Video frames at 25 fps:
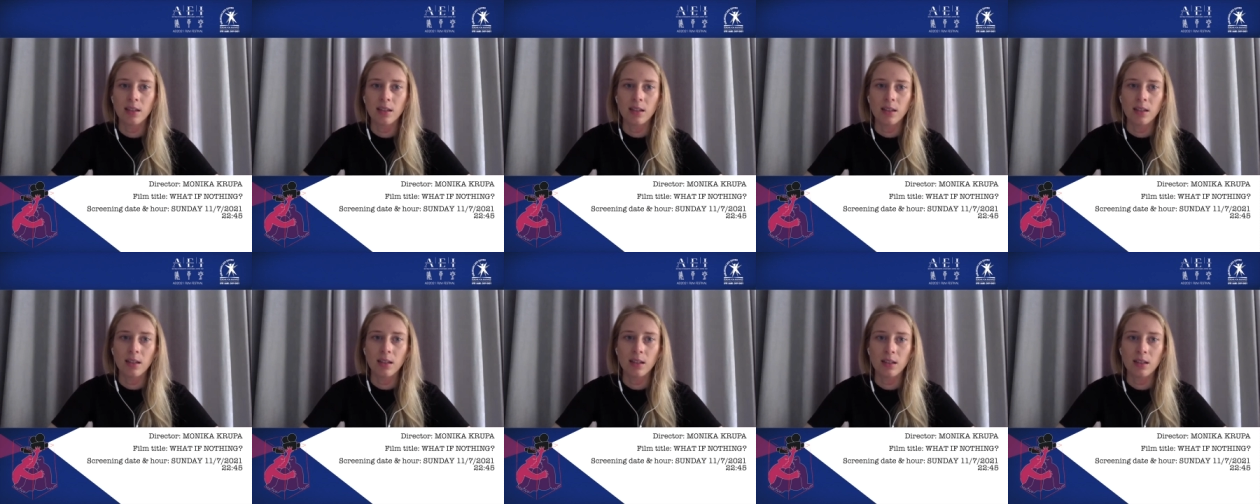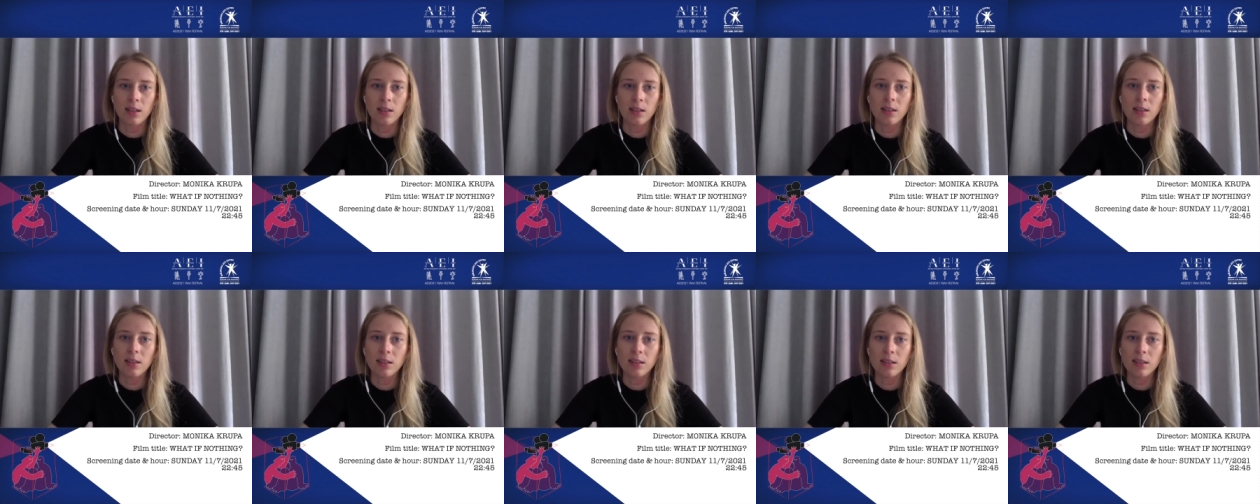
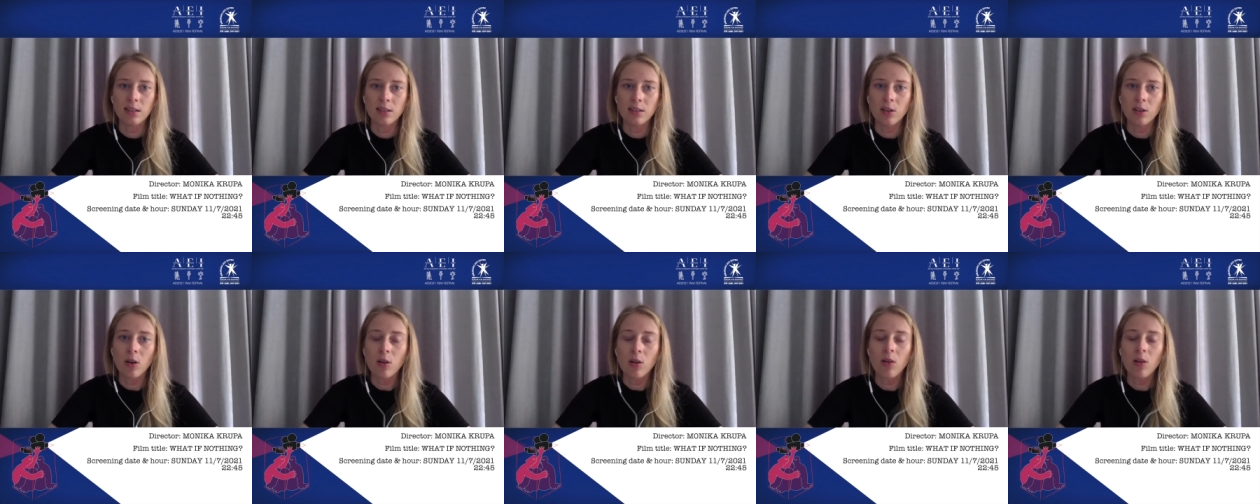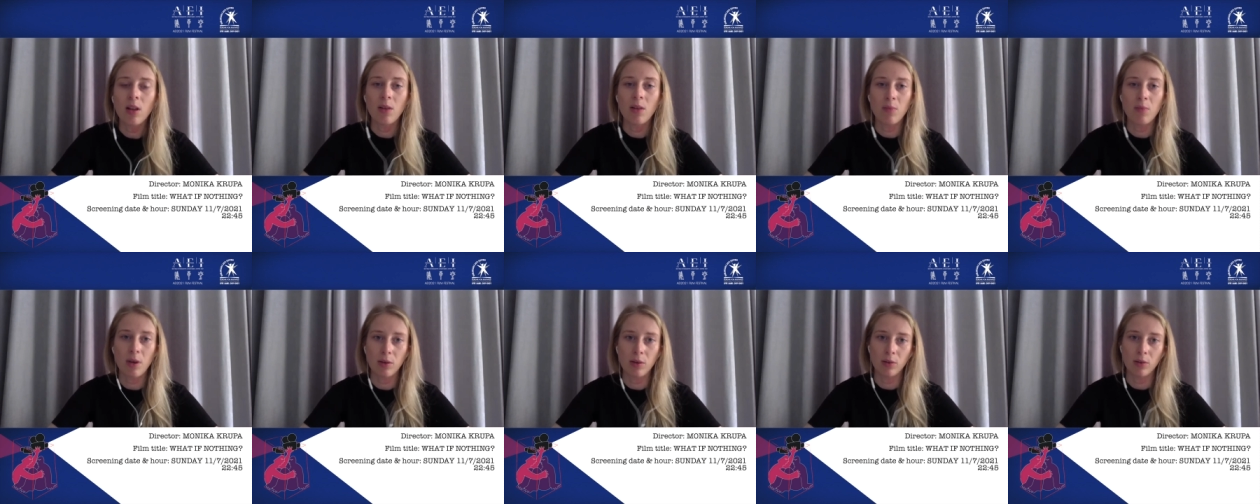this is all
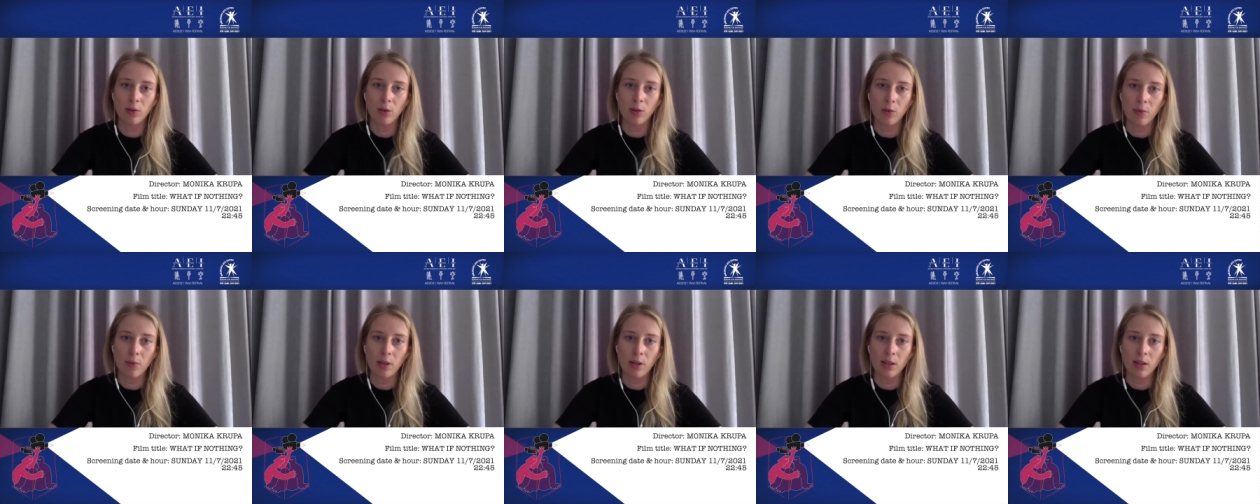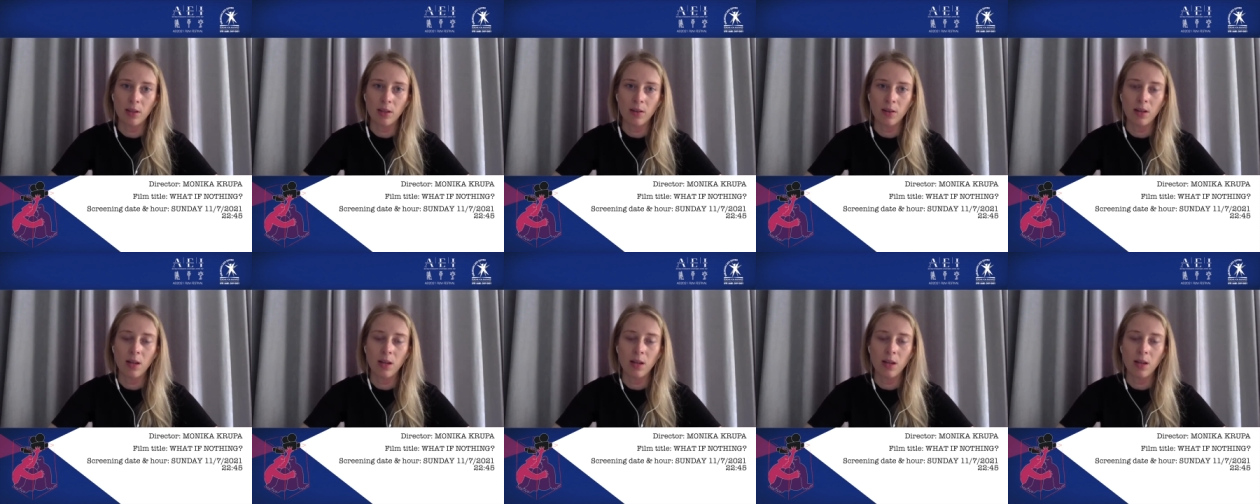about human,